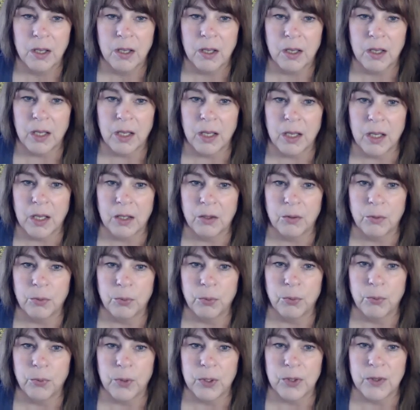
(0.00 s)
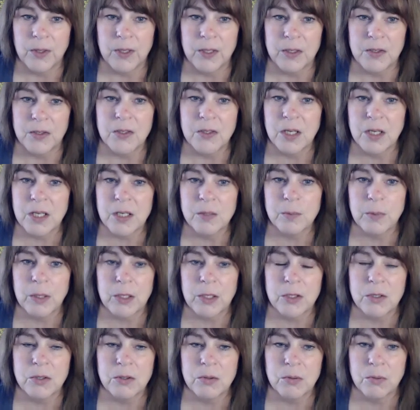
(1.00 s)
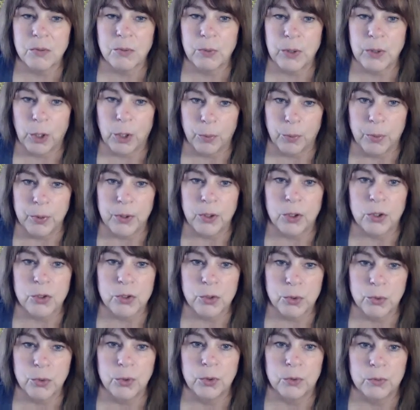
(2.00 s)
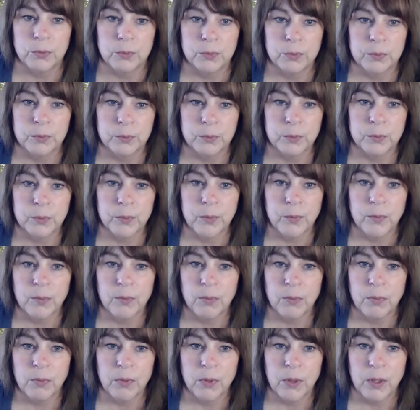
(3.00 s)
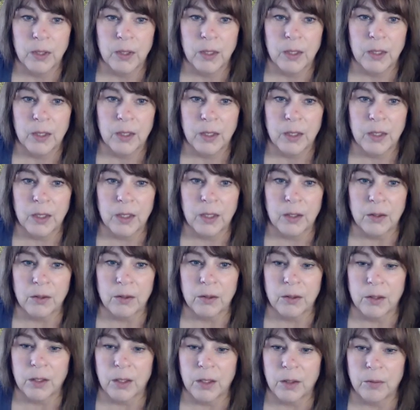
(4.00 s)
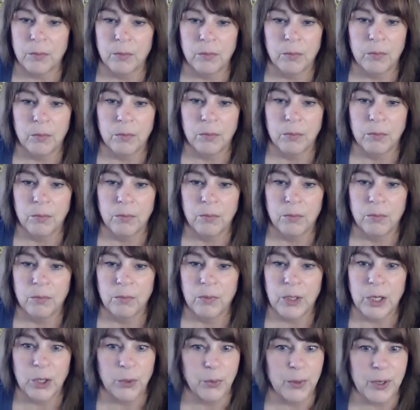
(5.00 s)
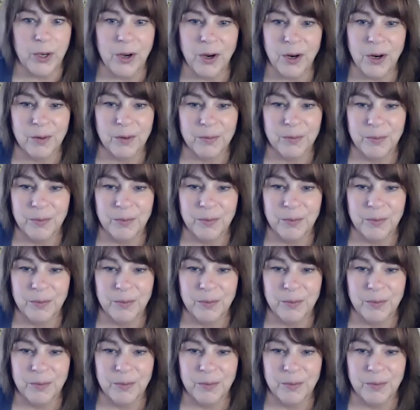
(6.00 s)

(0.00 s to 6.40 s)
And within 6 months we opened our school, and here we are.